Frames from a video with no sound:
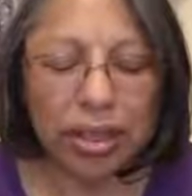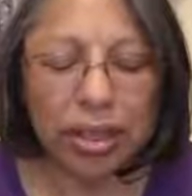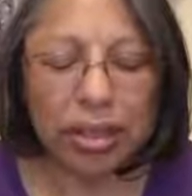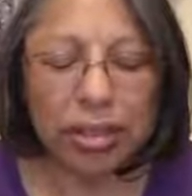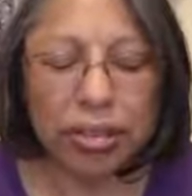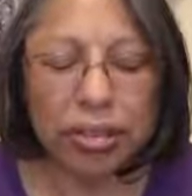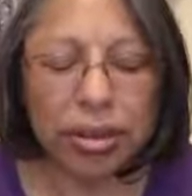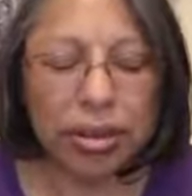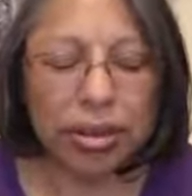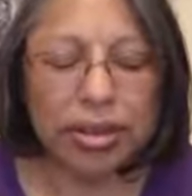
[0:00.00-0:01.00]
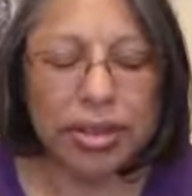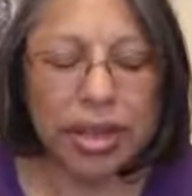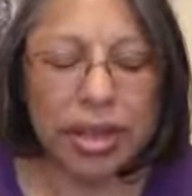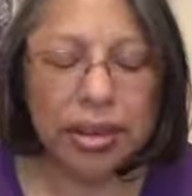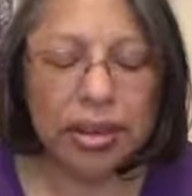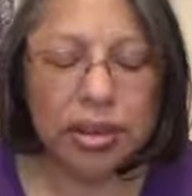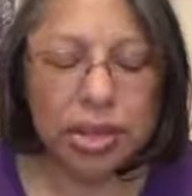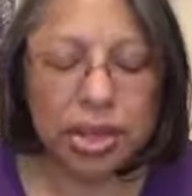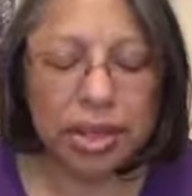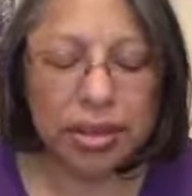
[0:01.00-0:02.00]
Grandmother Earth's
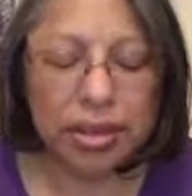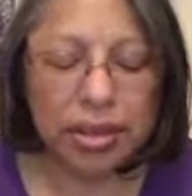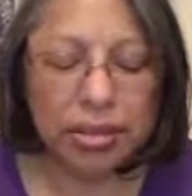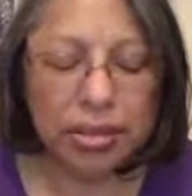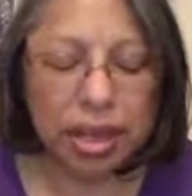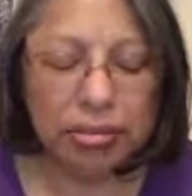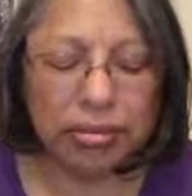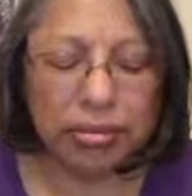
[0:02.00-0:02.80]
energy, her love,